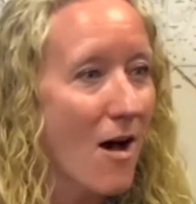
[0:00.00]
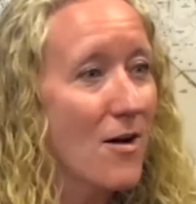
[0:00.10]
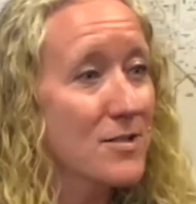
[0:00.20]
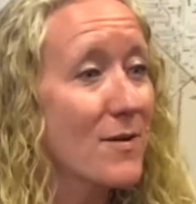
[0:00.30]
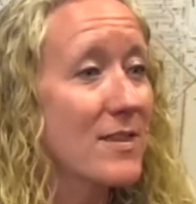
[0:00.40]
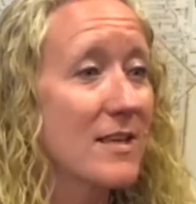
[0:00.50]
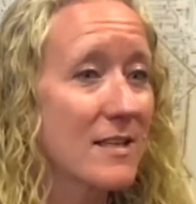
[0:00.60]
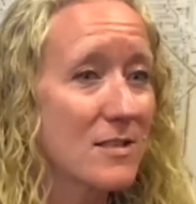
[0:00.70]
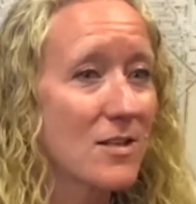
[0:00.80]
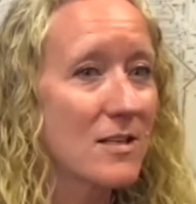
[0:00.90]
Also, I think
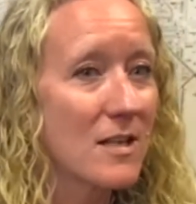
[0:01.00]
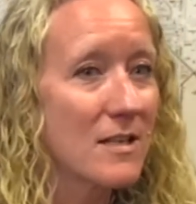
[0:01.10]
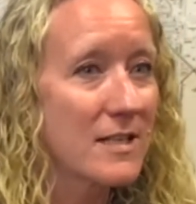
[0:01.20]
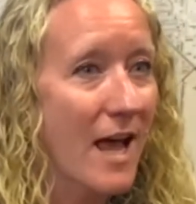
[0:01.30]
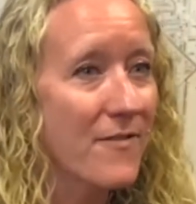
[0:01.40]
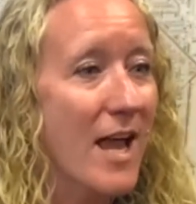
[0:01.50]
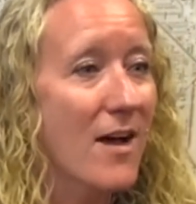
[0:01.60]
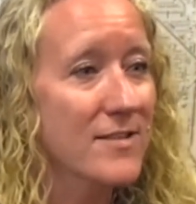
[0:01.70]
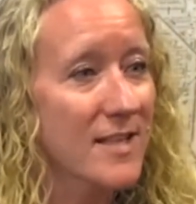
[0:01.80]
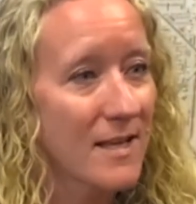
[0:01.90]
it's good to have an
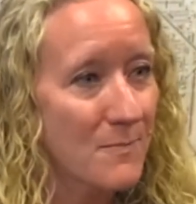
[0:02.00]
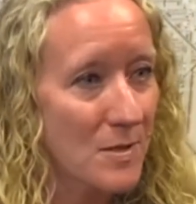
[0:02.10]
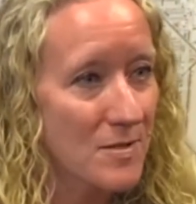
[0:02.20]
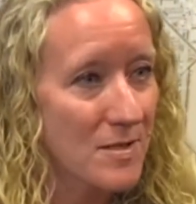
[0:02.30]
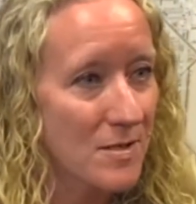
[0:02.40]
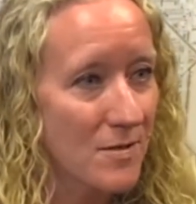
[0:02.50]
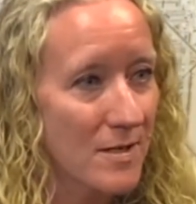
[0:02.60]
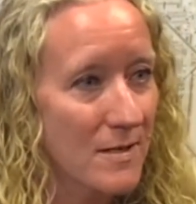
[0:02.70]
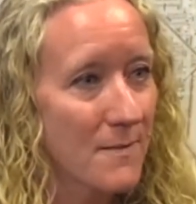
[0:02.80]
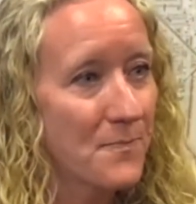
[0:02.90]
outside person do it
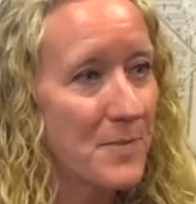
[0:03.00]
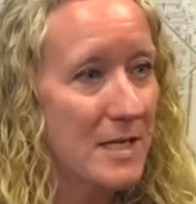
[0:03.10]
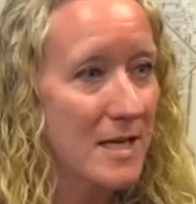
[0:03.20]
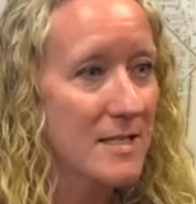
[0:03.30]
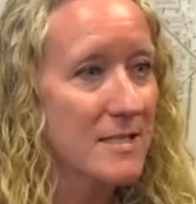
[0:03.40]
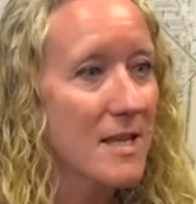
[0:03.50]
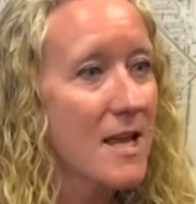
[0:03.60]
because